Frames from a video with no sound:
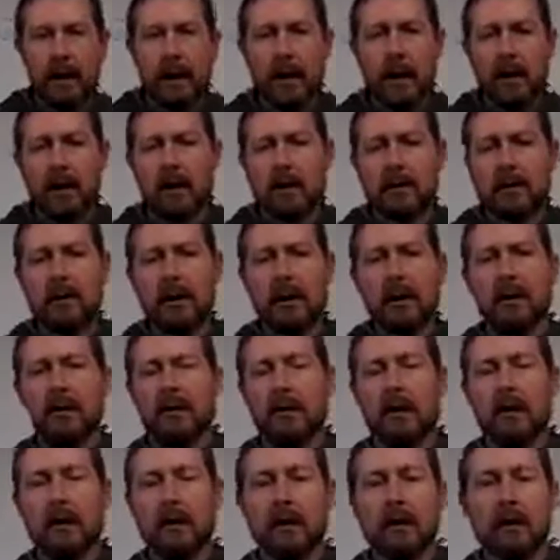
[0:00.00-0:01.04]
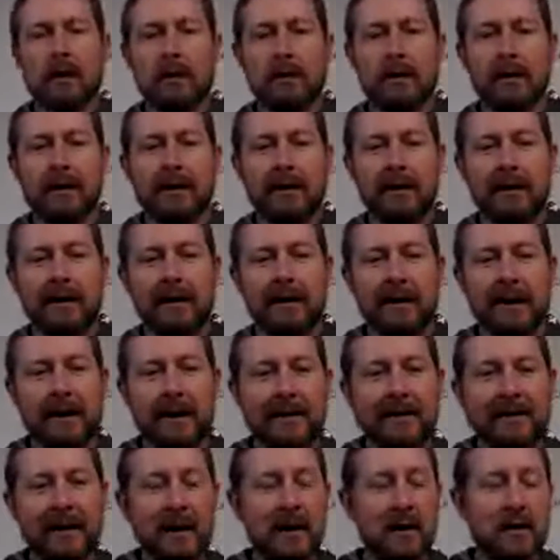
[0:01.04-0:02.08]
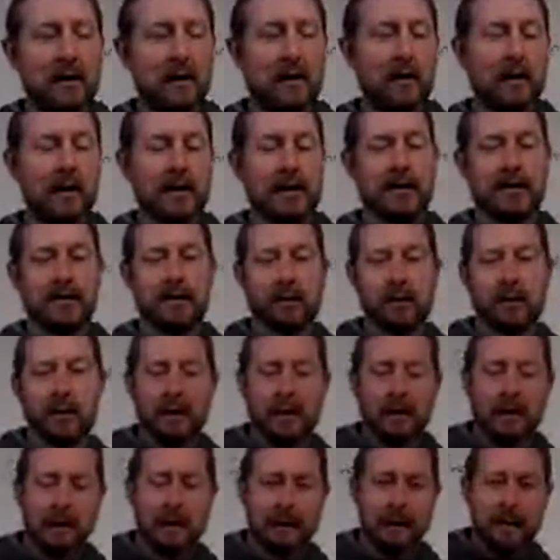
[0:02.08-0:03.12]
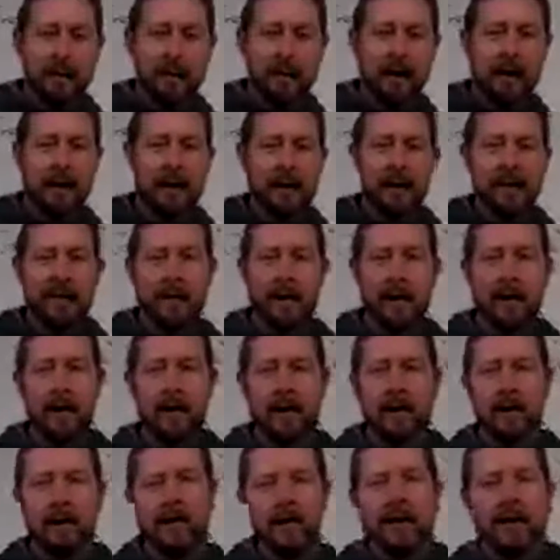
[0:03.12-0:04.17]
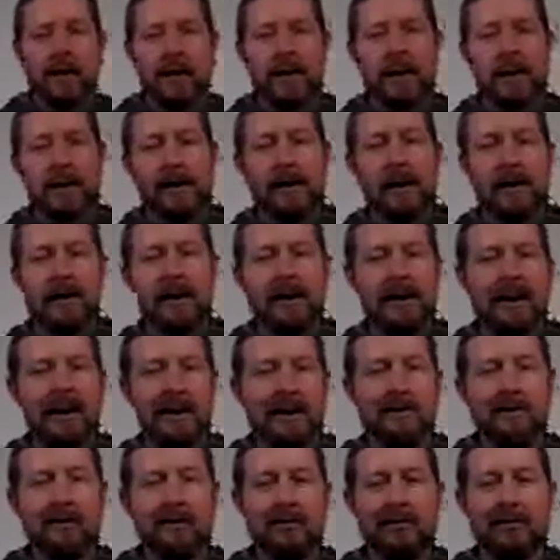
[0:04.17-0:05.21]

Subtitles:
So I'll tell you a quick story. A buddy of mine, it's